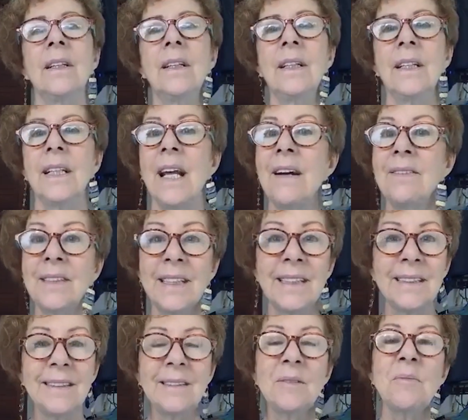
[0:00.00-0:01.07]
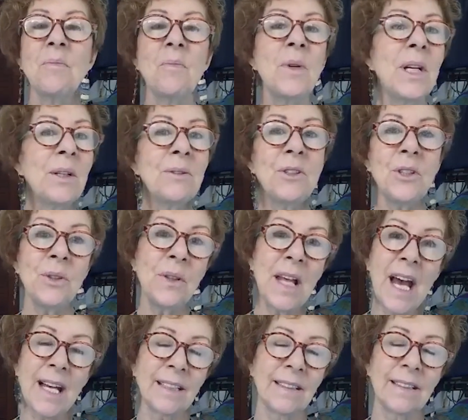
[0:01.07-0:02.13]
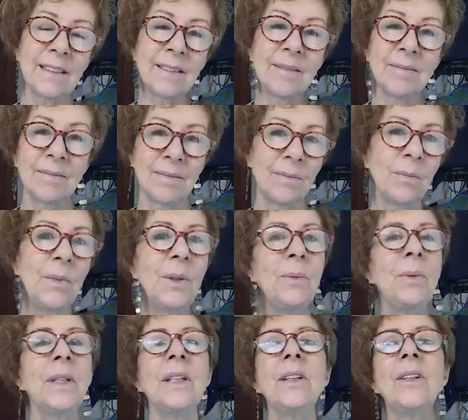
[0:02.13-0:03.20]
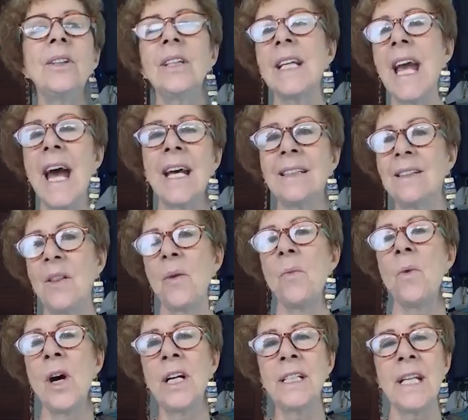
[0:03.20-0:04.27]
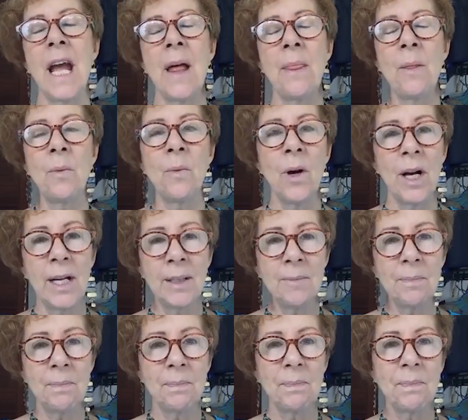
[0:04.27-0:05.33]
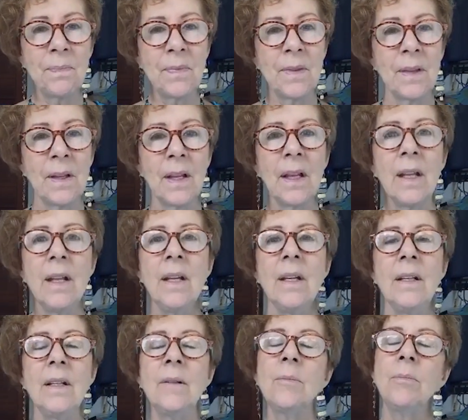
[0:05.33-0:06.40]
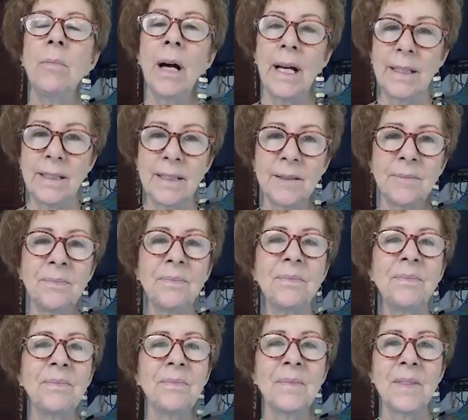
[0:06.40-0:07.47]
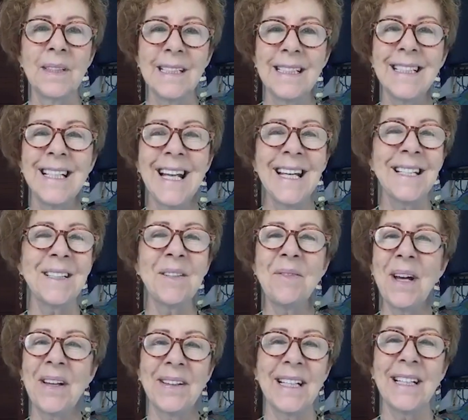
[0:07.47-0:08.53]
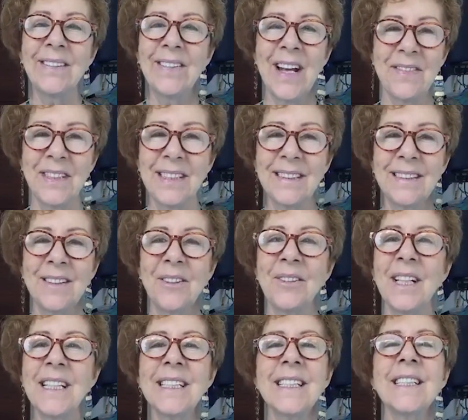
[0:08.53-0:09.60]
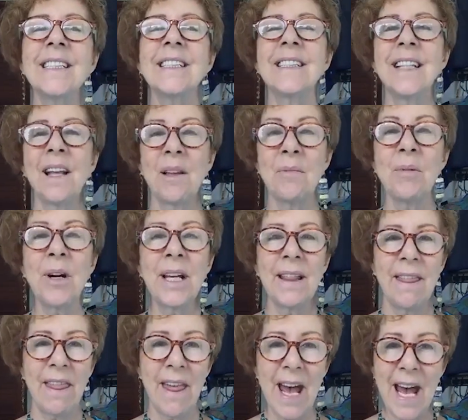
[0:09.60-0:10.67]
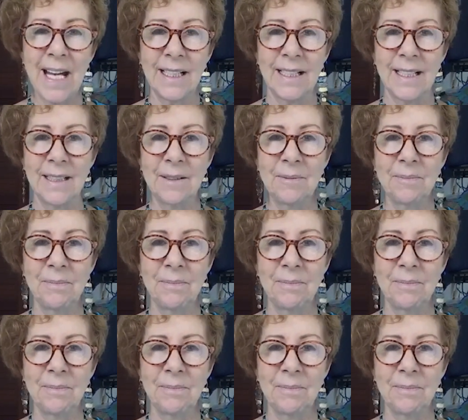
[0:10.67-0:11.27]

11, we don't do that. We will look at the 1 and the 1, but today is about the 11, so let's celebrate that.